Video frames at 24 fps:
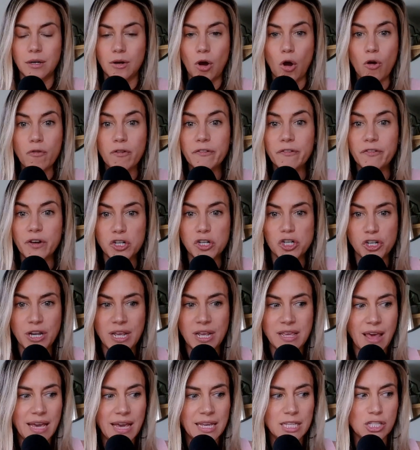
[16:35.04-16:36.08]

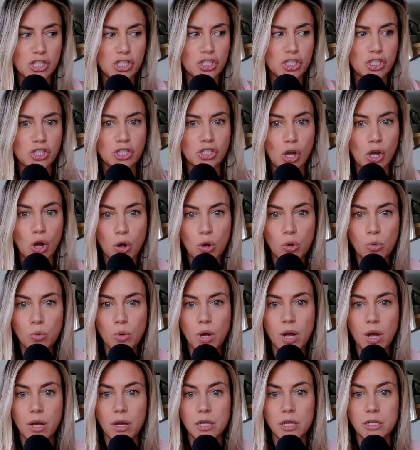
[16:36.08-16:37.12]
overfunctioning that is
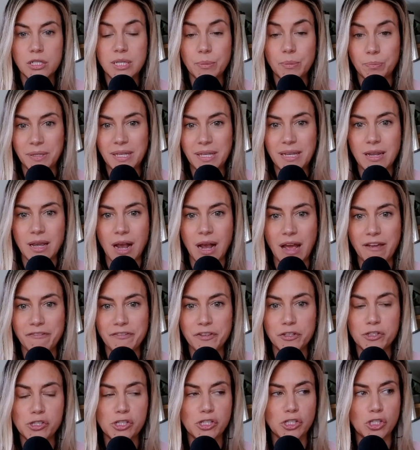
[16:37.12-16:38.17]
so depleting. I
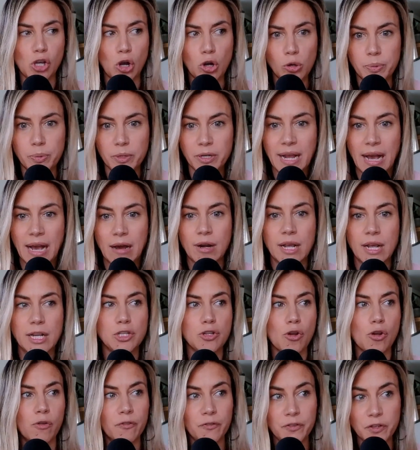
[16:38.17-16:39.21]
feel so burnt out. I
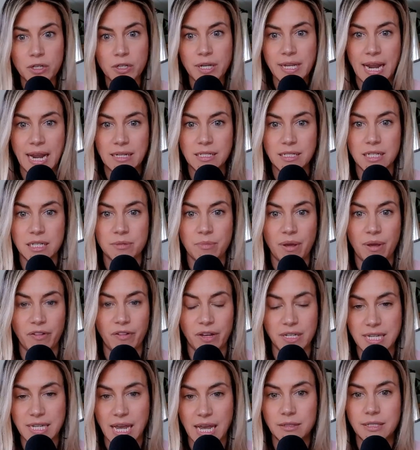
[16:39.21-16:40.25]
don't feel connected to my
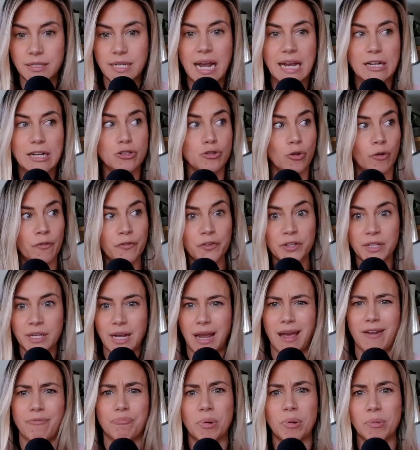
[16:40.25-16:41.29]
vitality. I don't feel like
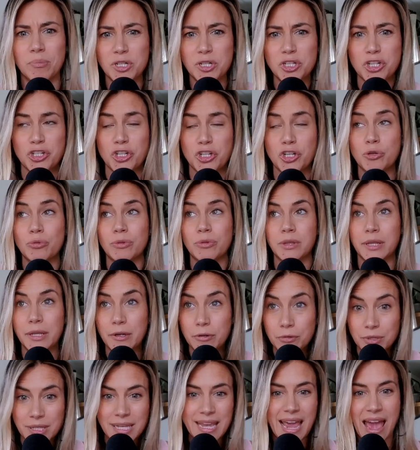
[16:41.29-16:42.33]
I have permission to do
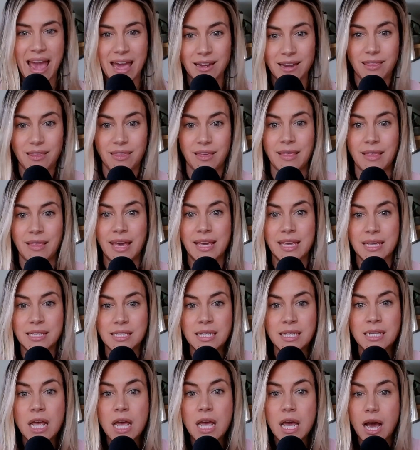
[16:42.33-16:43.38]
literally anything that
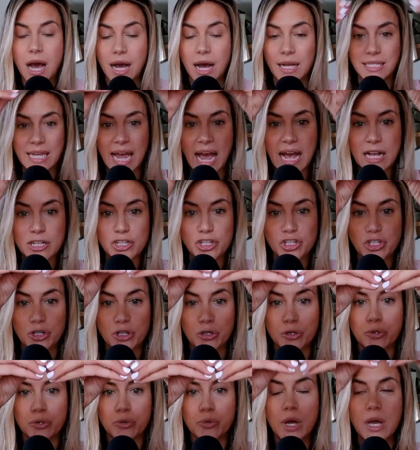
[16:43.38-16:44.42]
isn't attached
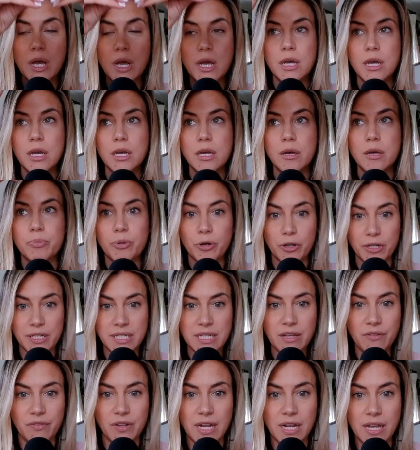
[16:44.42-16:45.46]
to
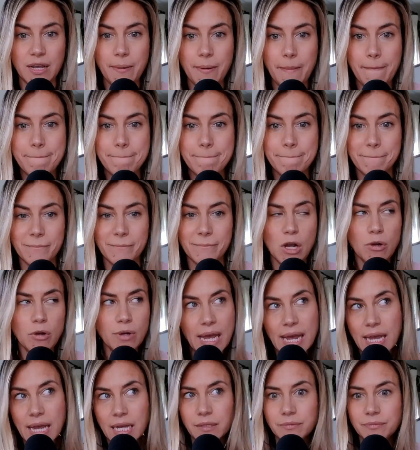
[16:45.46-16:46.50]
productivity.
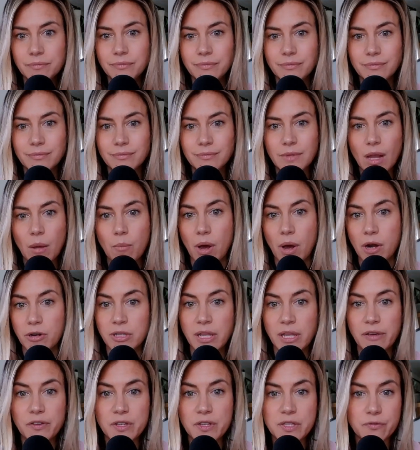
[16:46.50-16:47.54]
Okay, modern
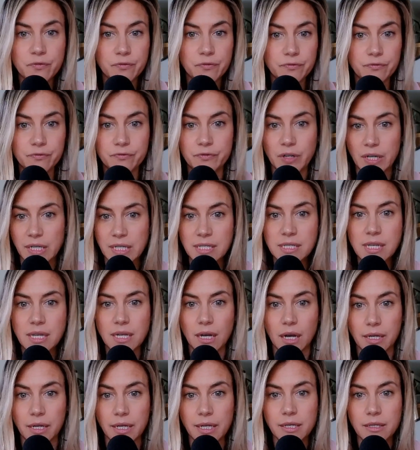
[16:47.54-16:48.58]
life is fucking
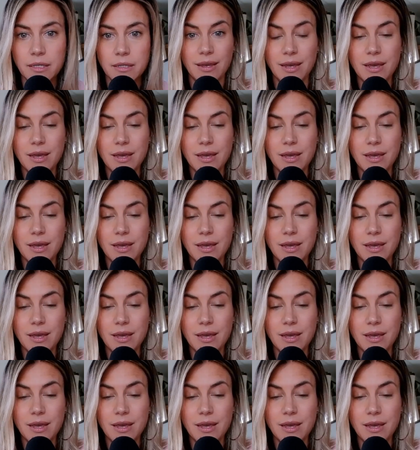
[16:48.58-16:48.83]
psychotic.